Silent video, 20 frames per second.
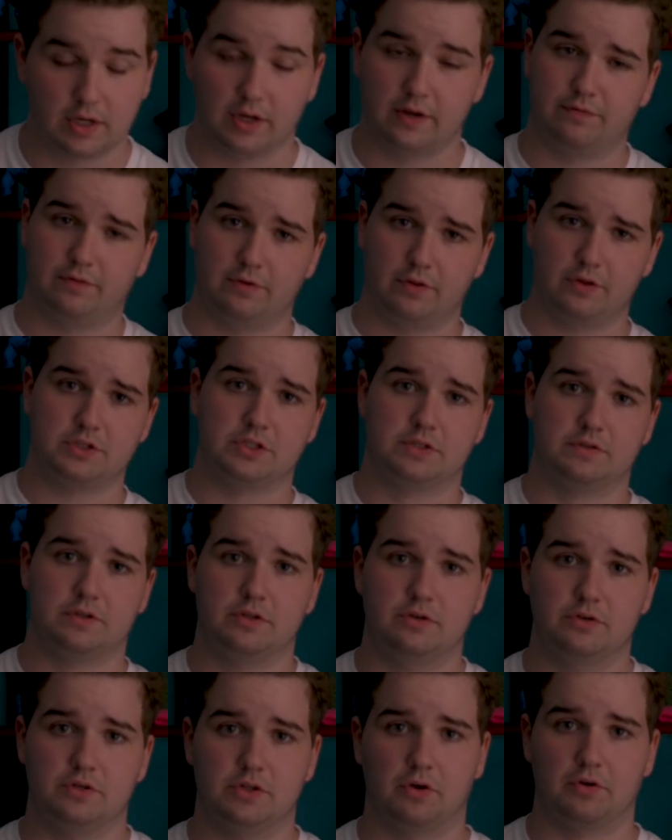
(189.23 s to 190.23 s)
And for those of
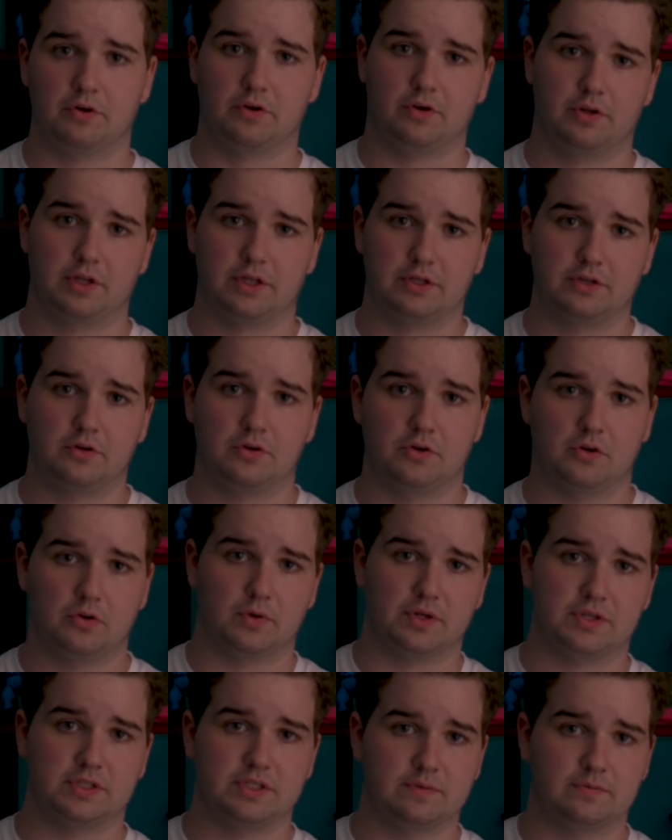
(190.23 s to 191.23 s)
you who don't that don't know
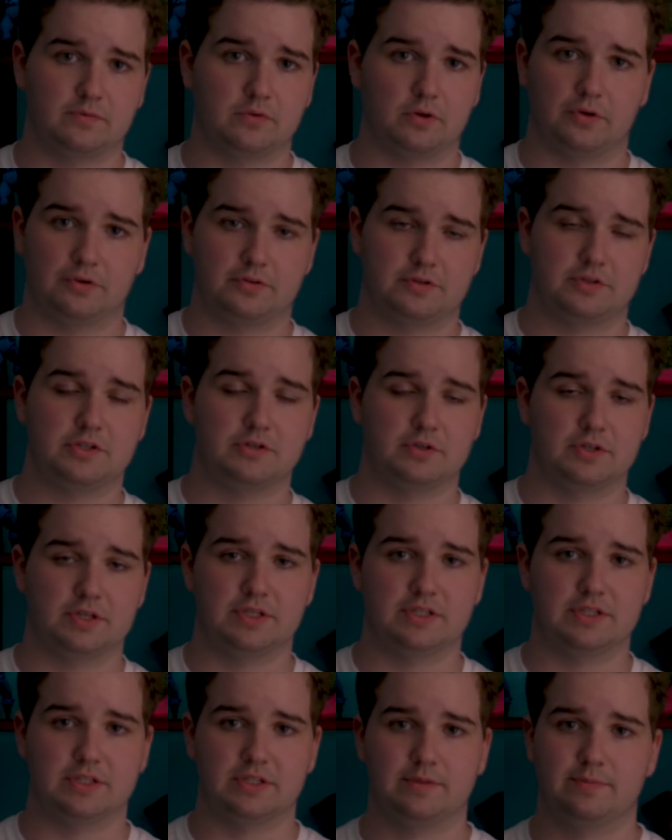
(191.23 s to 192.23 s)
what Team Fortress 2
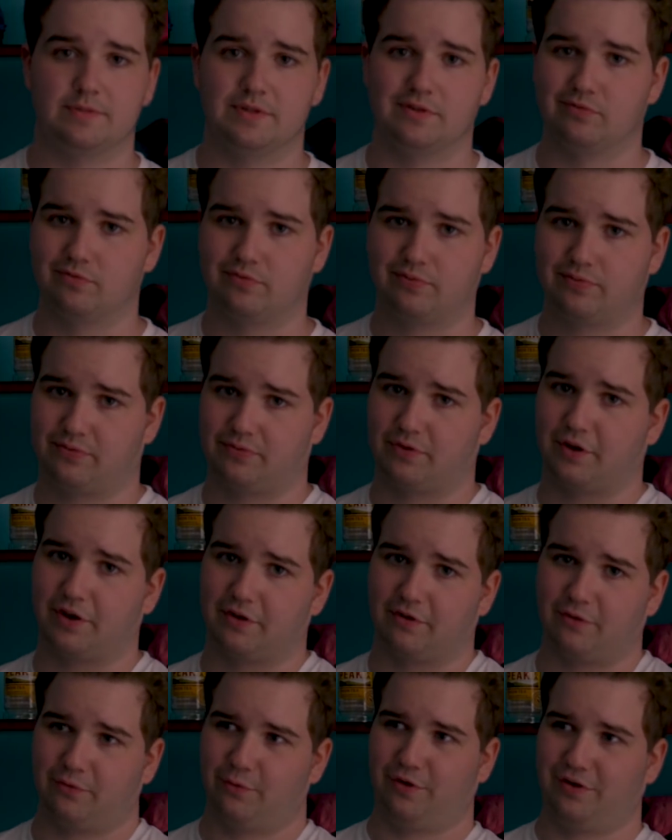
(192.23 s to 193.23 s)
is, it's mean
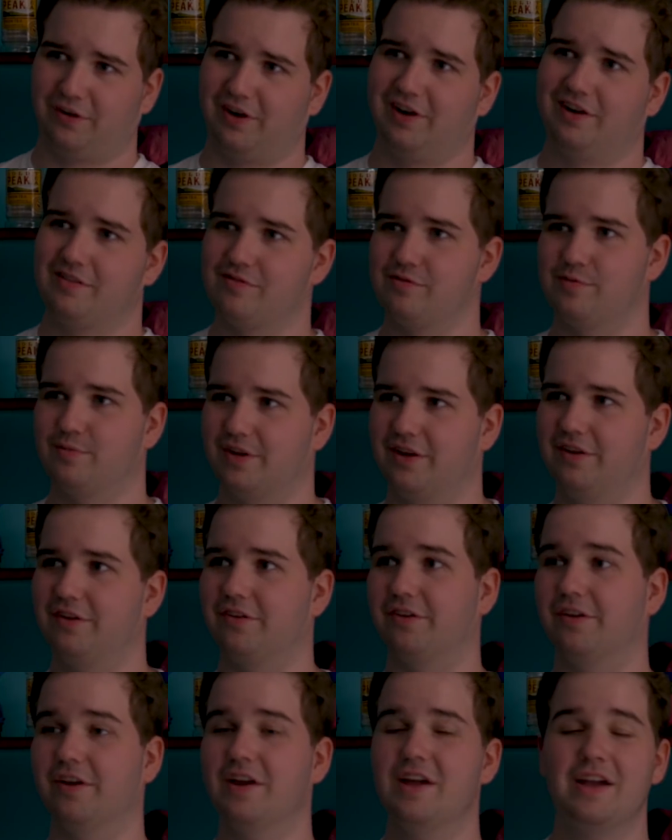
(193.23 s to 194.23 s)
fucking rock have you
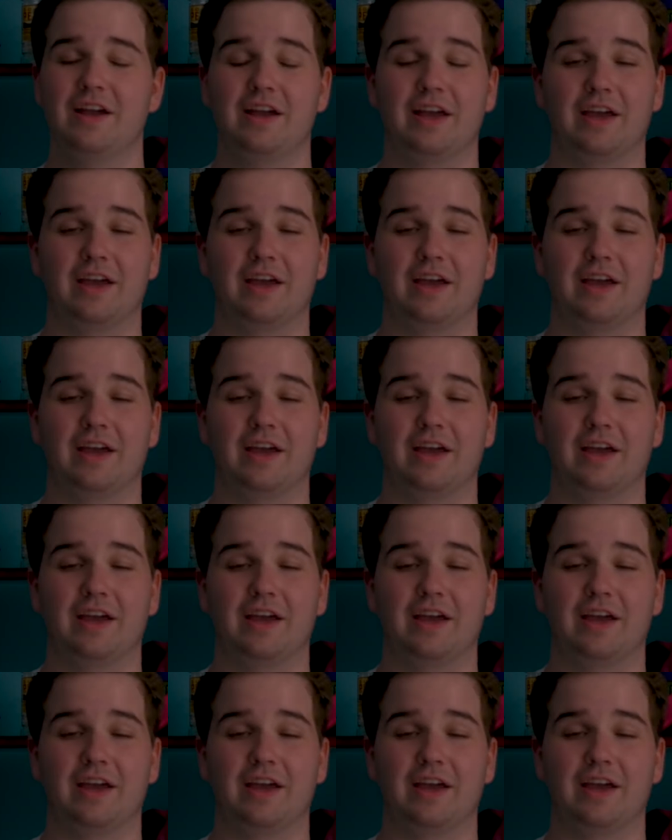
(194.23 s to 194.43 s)
under?